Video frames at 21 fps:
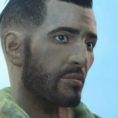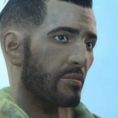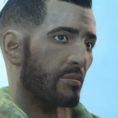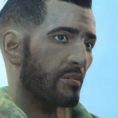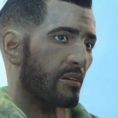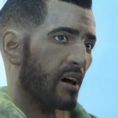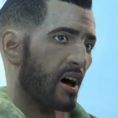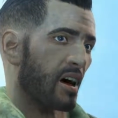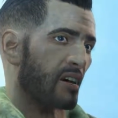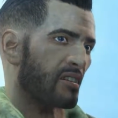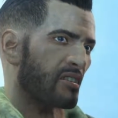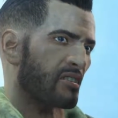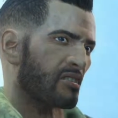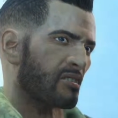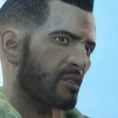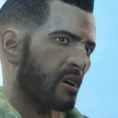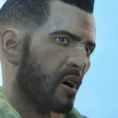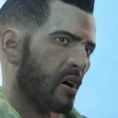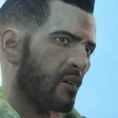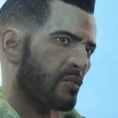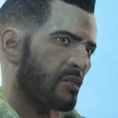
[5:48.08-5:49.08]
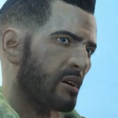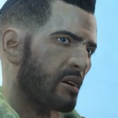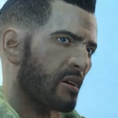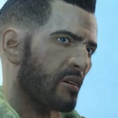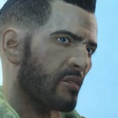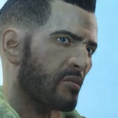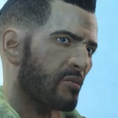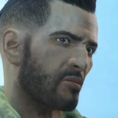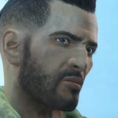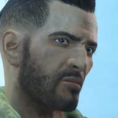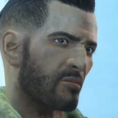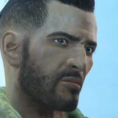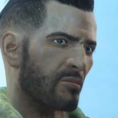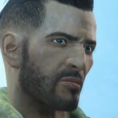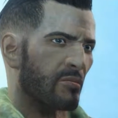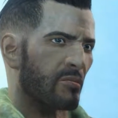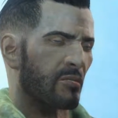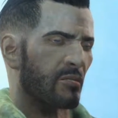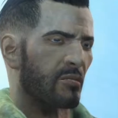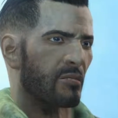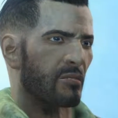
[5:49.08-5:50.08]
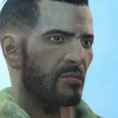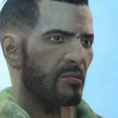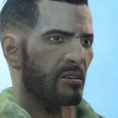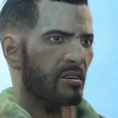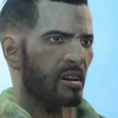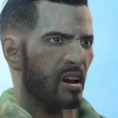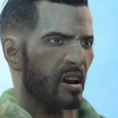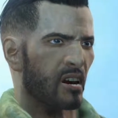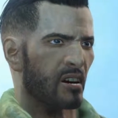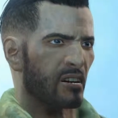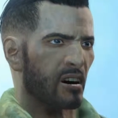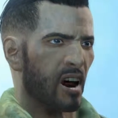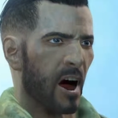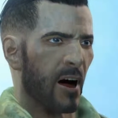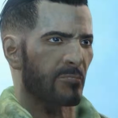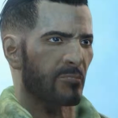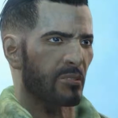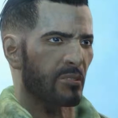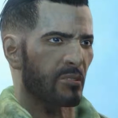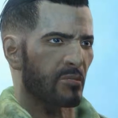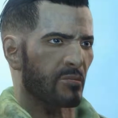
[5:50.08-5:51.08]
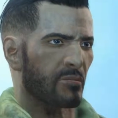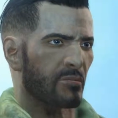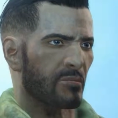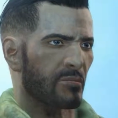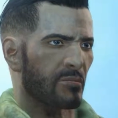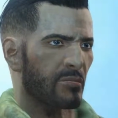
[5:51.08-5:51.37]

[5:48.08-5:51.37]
They stole you, kidnapped you.